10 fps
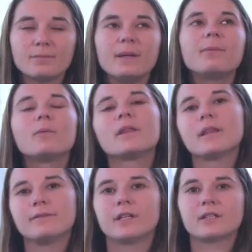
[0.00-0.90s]
people with
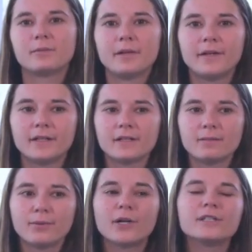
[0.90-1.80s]
lived experience
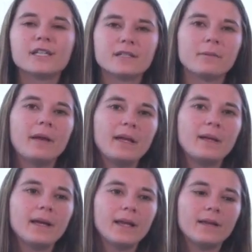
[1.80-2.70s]

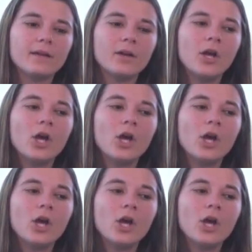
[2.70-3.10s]
participating in